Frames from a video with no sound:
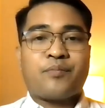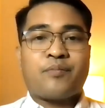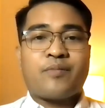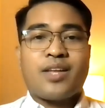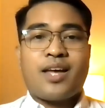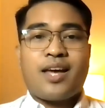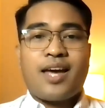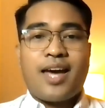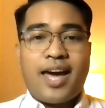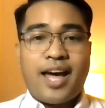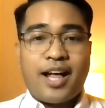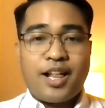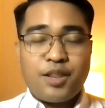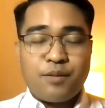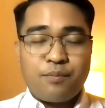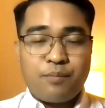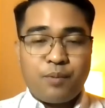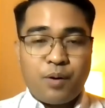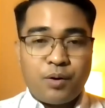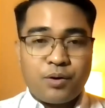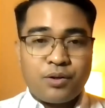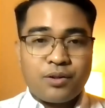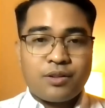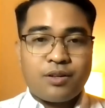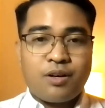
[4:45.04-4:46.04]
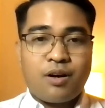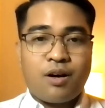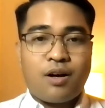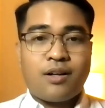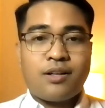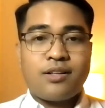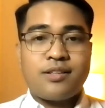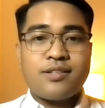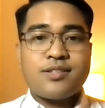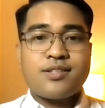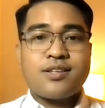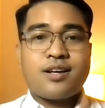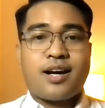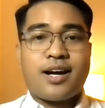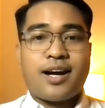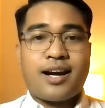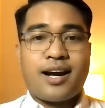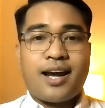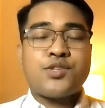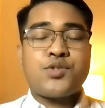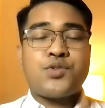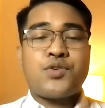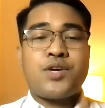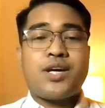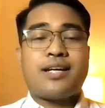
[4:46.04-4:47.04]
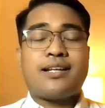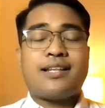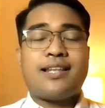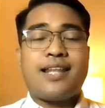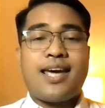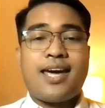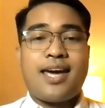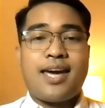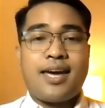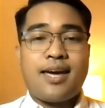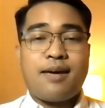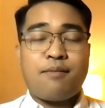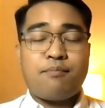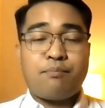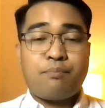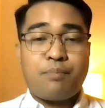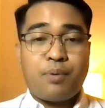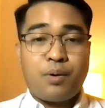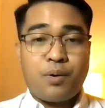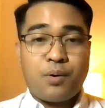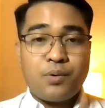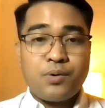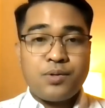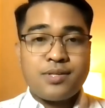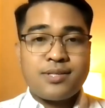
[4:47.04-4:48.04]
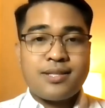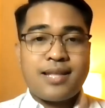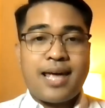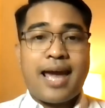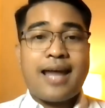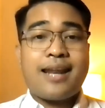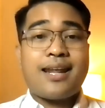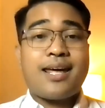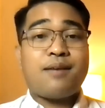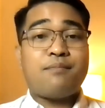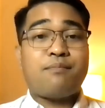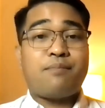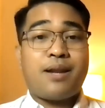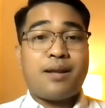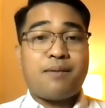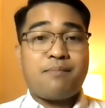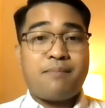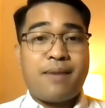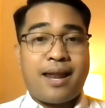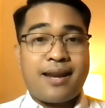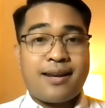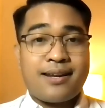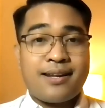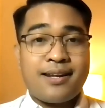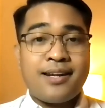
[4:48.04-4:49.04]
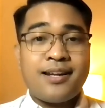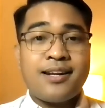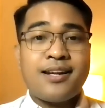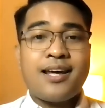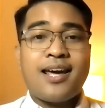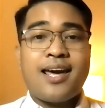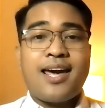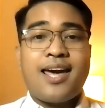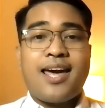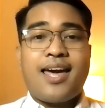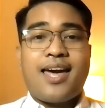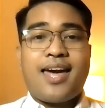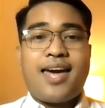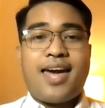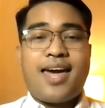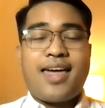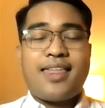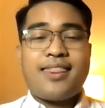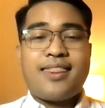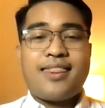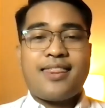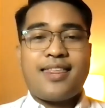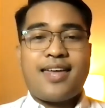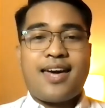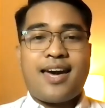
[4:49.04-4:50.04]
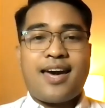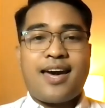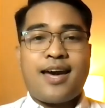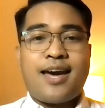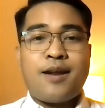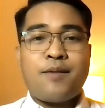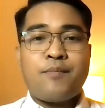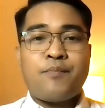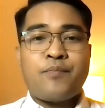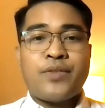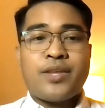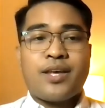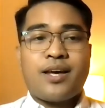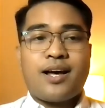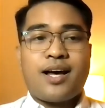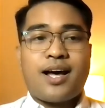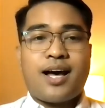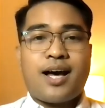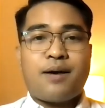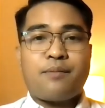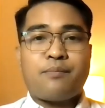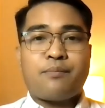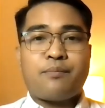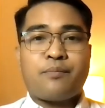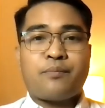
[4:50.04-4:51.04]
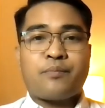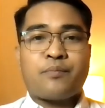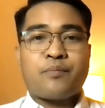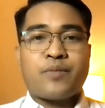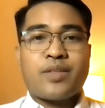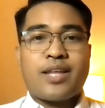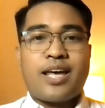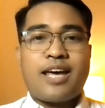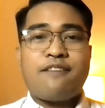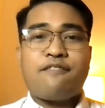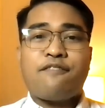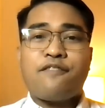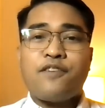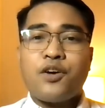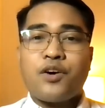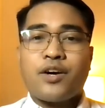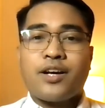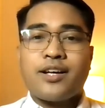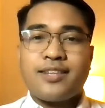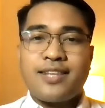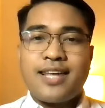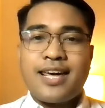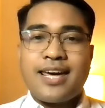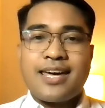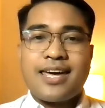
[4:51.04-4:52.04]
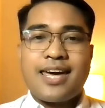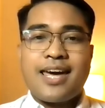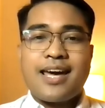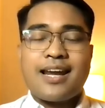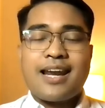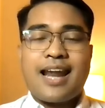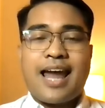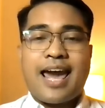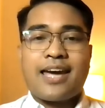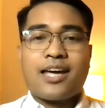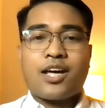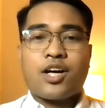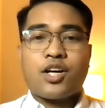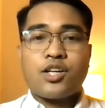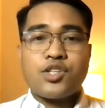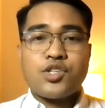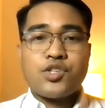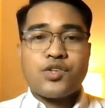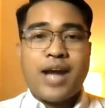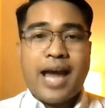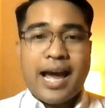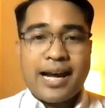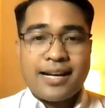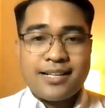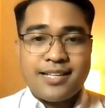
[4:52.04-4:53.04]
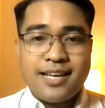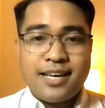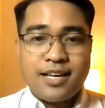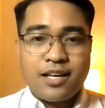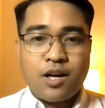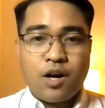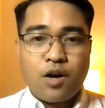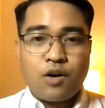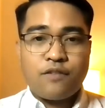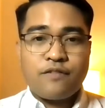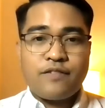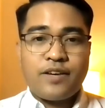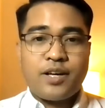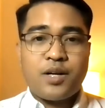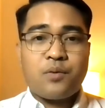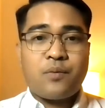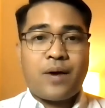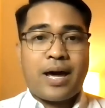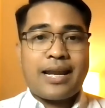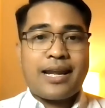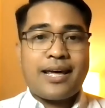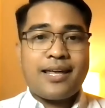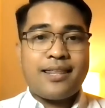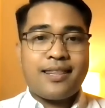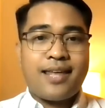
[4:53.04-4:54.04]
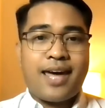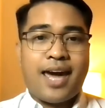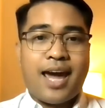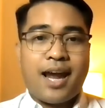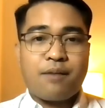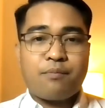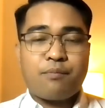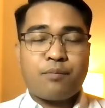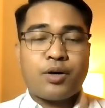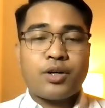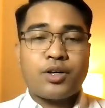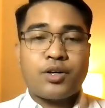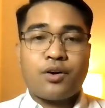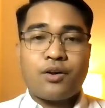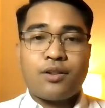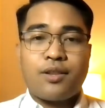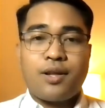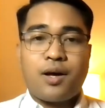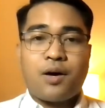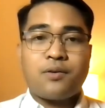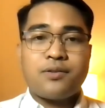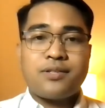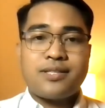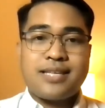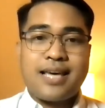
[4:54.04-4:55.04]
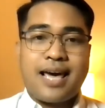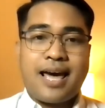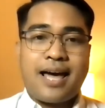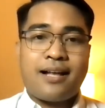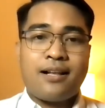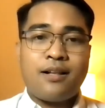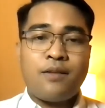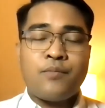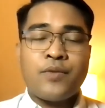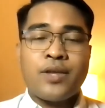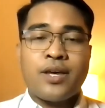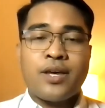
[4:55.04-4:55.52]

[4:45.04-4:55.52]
health protocols are strictly imposed and implemented. And then if you are thinking like contracting COVID while in the airport or the hotel,